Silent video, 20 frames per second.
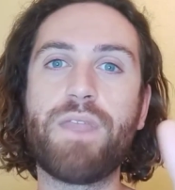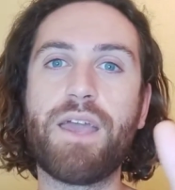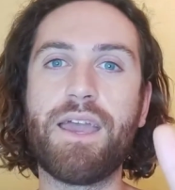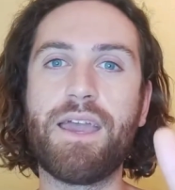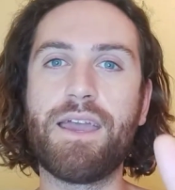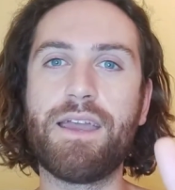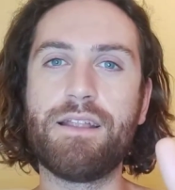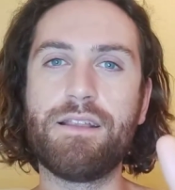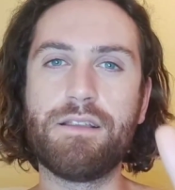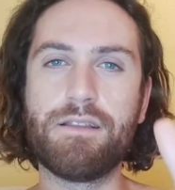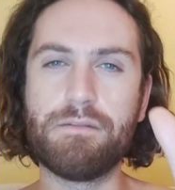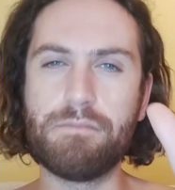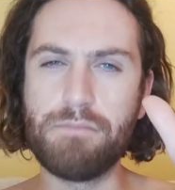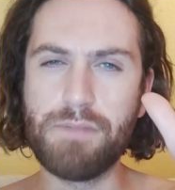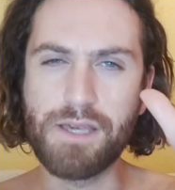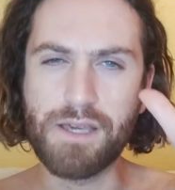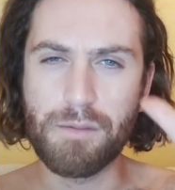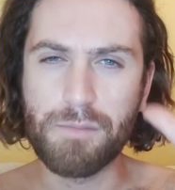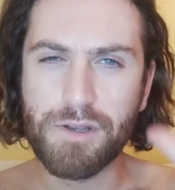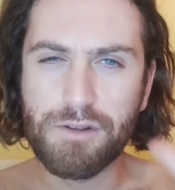and
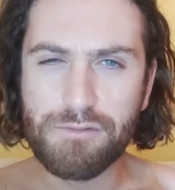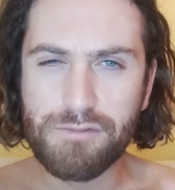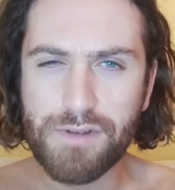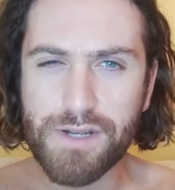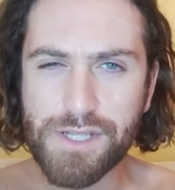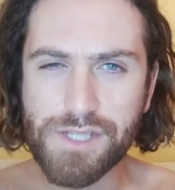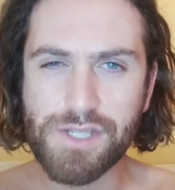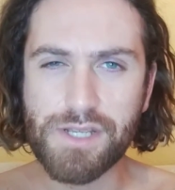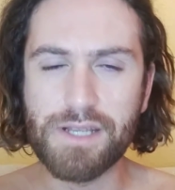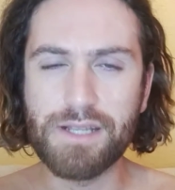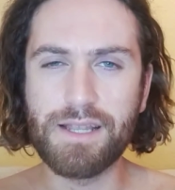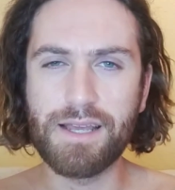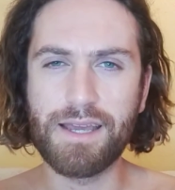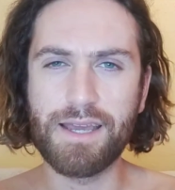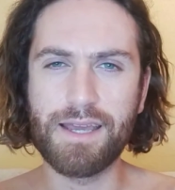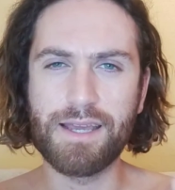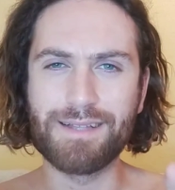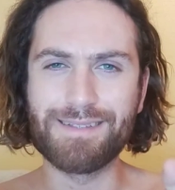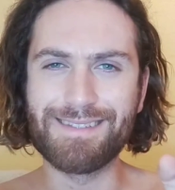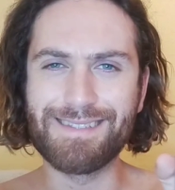becoming rigid
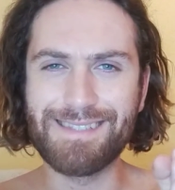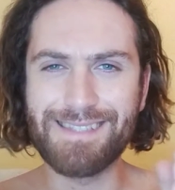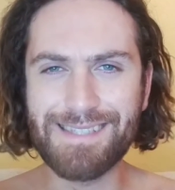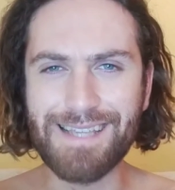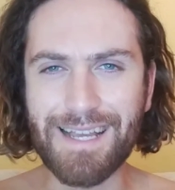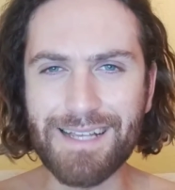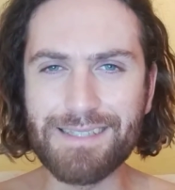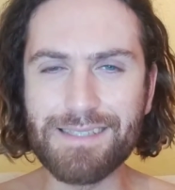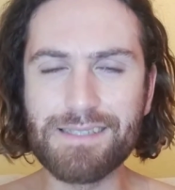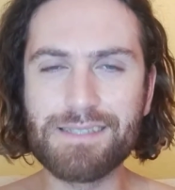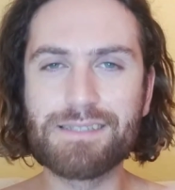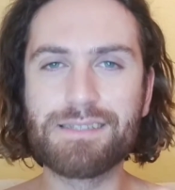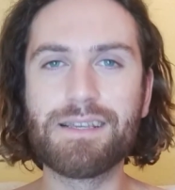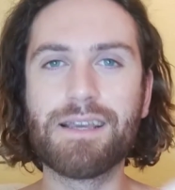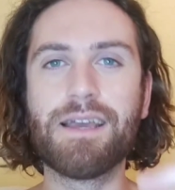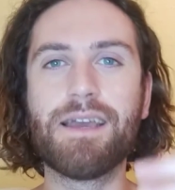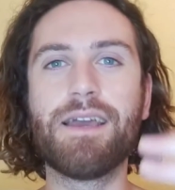and tense,